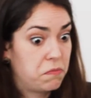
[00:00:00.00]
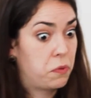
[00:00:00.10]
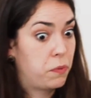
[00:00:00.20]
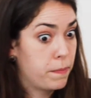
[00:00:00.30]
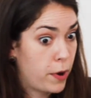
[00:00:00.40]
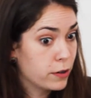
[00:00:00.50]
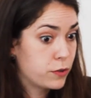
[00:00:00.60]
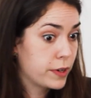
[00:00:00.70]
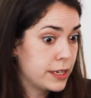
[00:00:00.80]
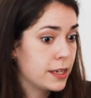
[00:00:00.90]
the most
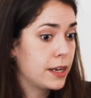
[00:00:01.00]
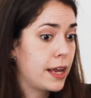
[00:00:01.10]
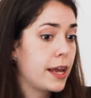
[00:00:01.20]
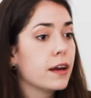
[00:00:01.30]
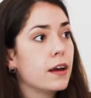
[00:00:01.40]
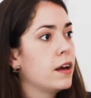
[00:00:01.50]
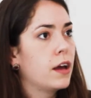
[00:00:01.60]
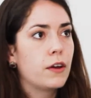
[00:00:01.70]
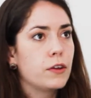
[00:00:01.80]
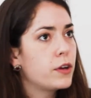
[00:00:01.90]
recently,
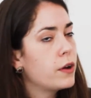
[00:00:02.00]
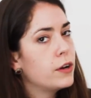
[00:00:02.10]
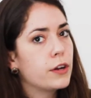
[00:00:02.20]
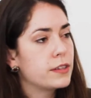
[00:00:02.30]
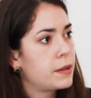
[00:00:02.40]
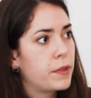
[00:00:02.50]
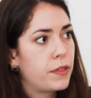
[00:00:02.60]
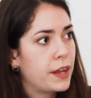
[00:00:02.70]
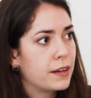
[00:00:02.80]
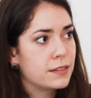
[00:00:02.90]
you go and look at some of the
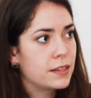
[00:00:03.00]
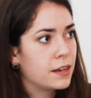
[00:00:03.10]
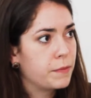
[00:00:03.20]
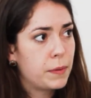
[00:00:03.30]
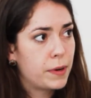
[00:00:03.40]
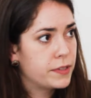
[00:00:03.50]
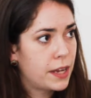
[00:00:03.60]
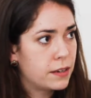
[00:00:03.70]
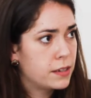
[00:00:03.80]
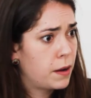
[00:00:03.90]
things that people have
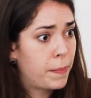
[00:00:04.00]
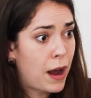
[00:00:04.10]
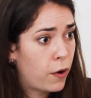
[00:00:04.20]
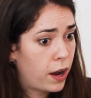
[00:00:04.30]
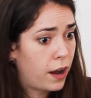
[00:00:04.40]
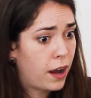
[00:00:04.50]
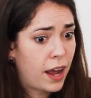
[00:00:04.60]
said about her,